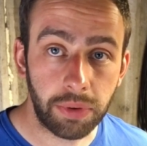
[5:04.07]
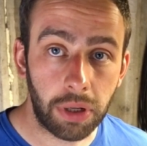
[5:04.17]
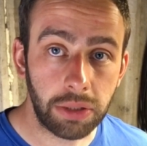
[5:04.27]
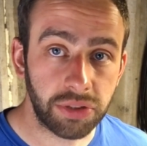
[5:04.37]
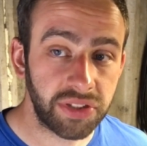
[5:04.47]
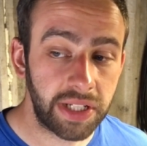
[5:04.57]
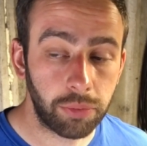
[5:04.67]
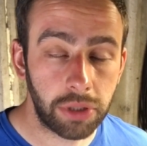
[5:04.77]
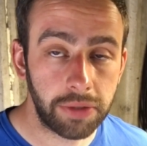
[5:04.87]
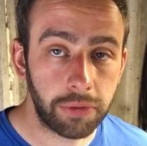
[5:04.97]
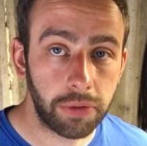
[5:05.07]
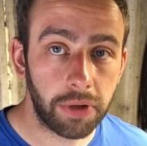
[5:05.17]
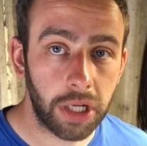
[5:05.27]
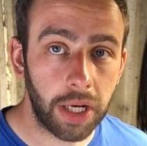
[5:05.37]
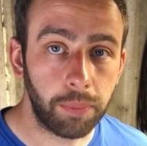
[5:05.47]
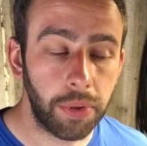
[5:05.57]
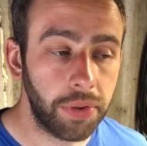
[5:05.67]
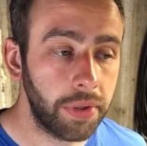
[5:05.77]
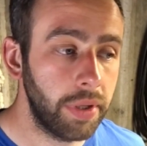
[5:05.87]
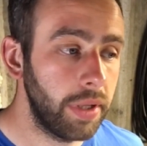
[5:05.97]
we've got a little sneak preview of our clubman.
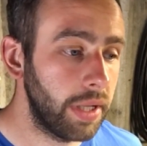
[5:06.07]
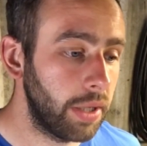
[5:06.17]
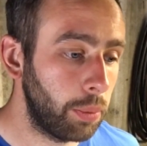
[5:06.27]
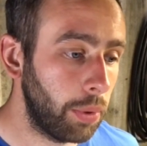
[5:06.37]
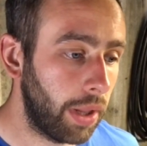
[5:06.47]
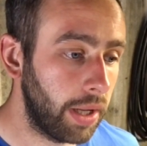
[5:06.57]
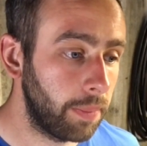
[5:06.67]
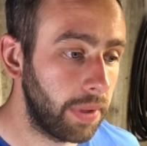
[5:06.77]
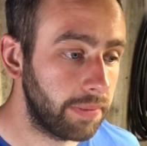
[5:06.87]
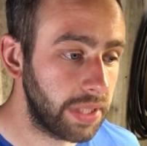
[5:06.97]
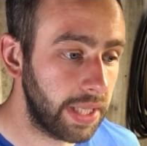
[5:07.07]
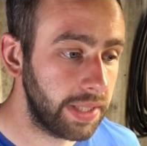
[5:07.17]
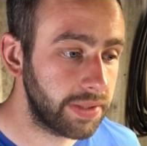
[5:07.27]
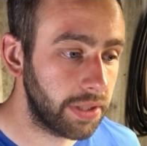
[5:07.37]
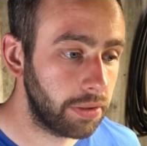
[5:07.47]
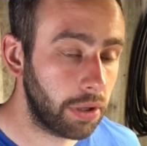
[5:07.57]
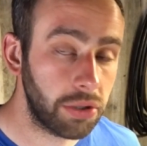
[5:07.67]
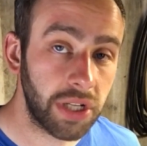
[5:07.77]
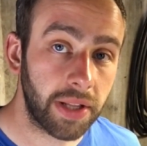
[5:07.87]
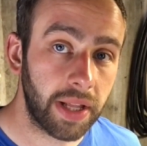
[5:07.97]
We put that up the other day, so go
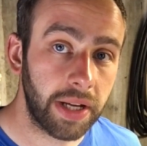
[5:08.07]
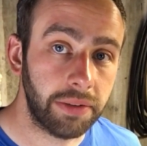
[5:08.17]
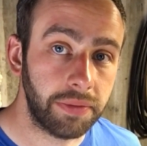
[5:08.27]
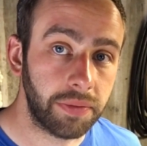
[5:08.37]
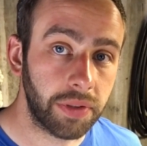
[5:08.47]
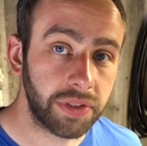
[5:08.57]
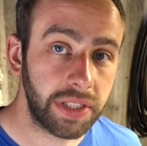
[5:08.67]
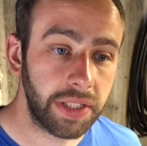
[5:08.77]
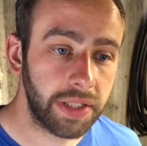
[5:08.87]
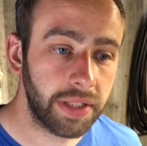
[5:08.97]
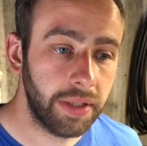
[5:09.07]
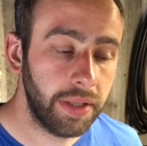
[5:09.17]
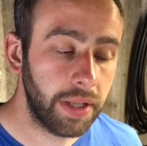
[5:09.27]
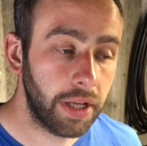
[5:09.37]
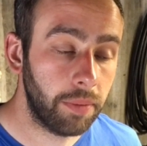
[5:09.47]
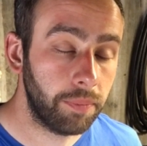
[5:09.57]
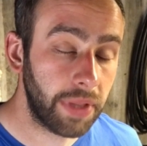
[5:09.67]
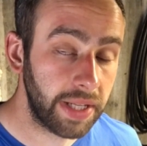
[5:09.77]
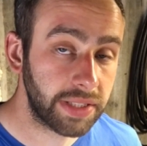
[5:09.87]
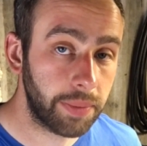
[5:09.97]
check that out if you've not seen it.
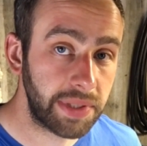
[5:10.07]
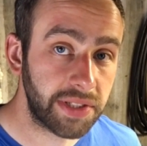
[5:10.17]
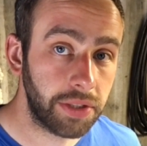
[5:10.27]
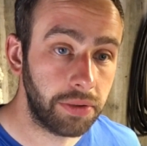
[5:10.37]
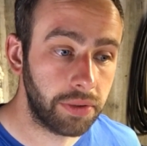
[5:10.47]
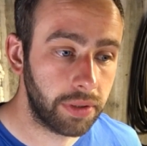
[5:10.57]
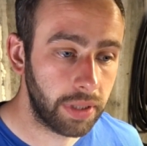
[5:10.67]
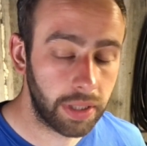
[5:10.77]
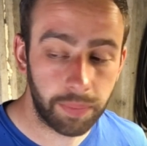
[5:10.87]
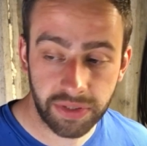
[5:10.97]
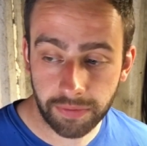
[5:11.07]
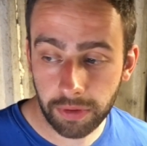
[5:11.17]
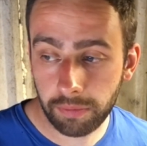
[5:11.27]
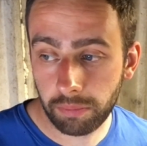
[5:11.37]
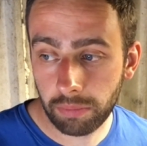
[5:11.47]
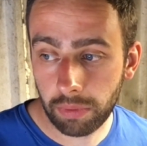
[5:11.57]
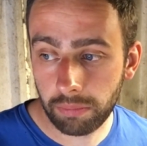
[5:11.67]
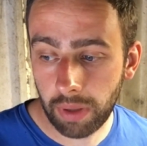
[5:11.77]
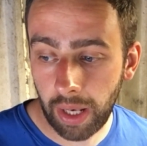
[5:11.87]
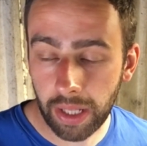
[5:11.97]
That is coming soon. There's a few
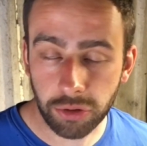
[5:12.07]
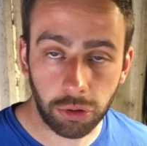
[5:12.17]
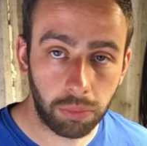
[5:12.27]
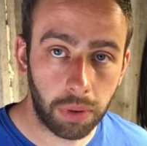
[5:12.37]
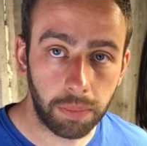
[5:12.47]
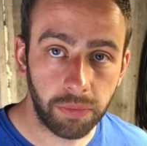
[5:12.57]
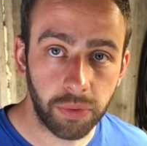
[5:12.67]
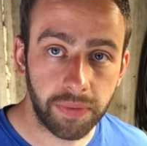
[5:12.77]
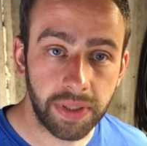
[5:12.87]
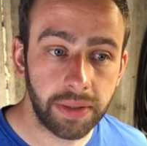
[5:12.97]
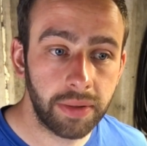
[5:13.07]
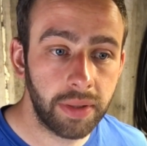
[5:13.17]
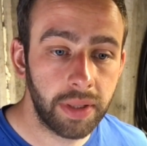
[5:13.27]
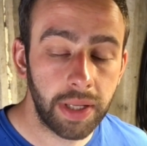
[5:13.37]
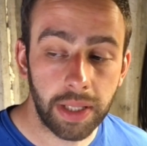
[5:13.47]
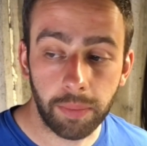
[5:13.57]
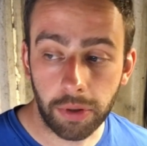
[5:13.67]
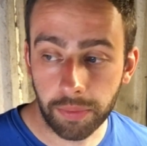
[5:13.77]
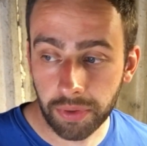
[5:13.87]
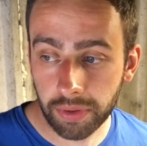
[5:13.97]
electrical problems with it at the
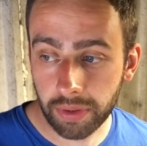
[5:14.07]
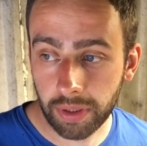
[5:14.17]
moment.